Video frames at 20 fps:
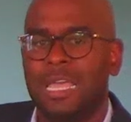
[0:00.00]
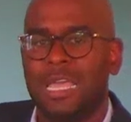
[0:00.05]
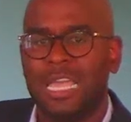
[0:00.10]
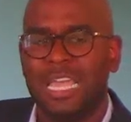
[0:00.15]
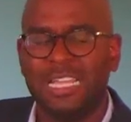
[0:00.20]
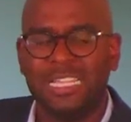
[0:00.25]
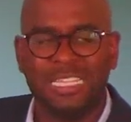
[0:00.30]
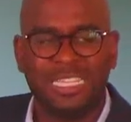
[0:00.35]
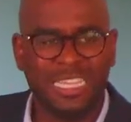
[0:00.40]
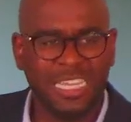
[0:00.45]

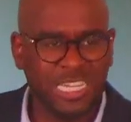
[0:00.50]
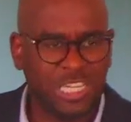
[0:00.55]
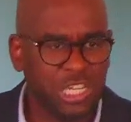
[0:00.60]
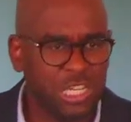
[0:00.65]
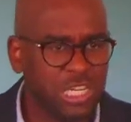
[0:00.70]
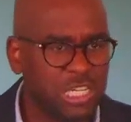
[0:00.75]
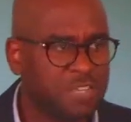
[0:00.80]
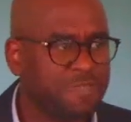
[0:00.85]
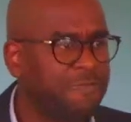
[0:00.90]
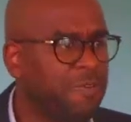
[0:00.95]

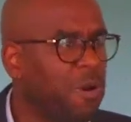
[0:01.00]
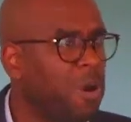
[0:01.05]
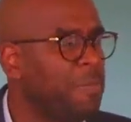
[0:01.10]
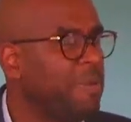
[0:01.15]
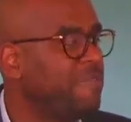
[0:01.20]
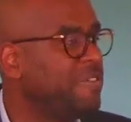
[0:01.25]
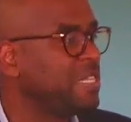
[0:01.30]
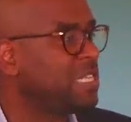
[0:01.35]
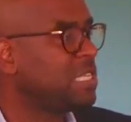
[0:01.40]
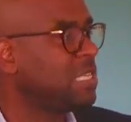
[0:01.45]
indigenous form
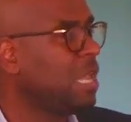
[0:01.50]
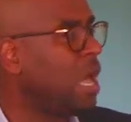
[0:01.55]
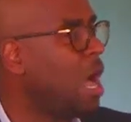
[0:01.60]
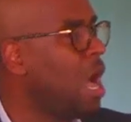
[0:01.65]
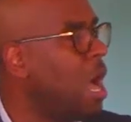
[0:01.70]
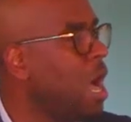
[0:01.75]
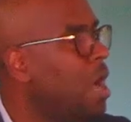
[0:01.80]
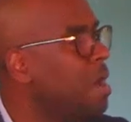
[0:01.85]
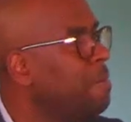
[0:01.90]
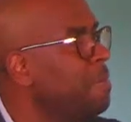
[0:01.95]
of
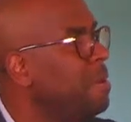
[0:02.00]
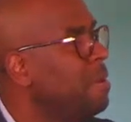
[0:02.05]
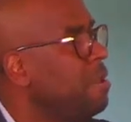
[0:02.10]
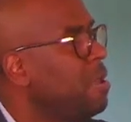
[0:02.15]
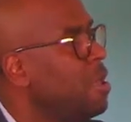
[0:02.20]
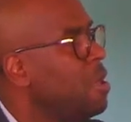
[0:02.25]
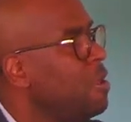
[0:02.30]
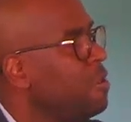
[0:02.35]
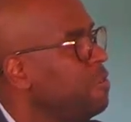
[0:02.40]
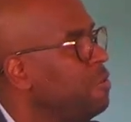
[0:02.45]
Islam
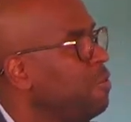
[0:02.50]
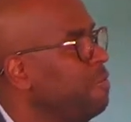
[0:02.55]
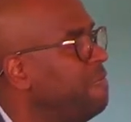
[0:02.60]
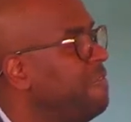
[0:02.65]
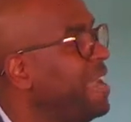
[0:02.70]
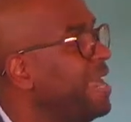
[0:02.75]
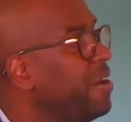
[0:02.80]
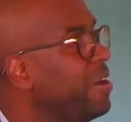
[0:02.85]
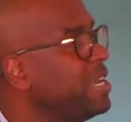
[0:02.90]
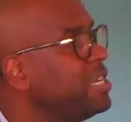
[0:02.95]
through
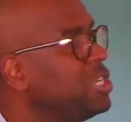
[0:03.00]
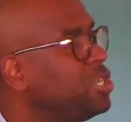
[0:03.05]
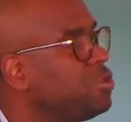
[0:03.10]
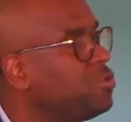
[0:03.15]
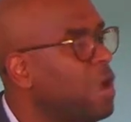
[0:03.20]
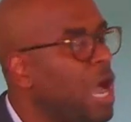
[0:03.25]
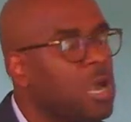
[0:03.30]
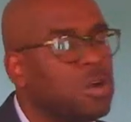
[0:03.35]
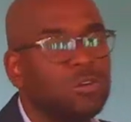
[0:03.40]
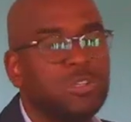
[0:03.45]
various
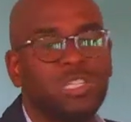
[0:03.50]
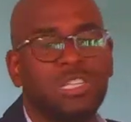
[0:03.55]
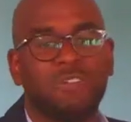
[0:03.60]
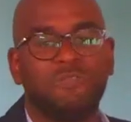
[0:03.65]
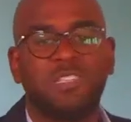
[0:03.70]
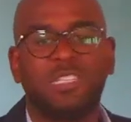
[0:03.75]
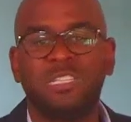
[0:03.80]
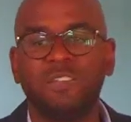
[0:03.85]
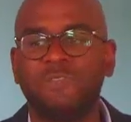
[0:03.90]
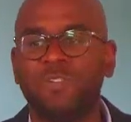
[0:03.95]
struggles of
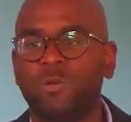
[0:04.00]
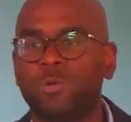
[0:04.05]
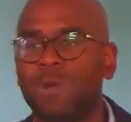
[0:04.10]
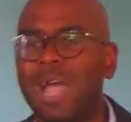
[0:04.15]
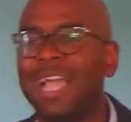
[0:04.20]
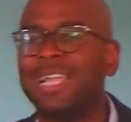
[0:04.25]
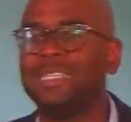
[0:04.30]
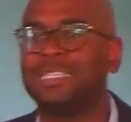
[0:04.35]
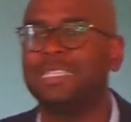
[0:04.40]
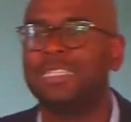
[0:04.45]
civil
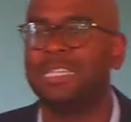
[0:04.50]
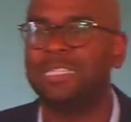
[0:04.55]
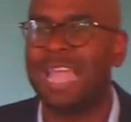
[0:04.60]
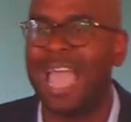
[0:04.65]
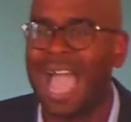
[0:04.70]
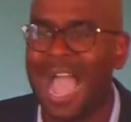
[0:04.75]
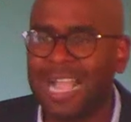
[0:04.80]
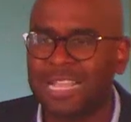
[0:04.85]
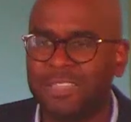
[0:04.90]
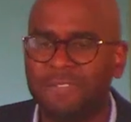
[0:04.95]
rights and
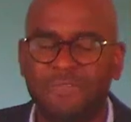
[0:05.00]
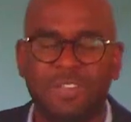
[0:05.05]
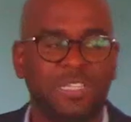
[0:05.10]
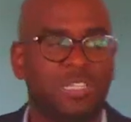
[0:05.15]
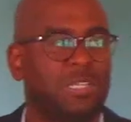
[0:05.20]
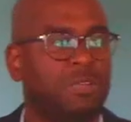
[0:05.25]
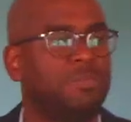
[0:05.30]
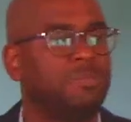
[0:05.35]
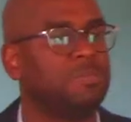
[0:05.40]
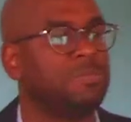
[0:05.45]

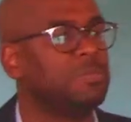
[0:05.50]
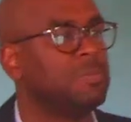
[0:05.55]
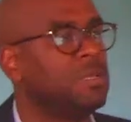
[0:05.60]
activism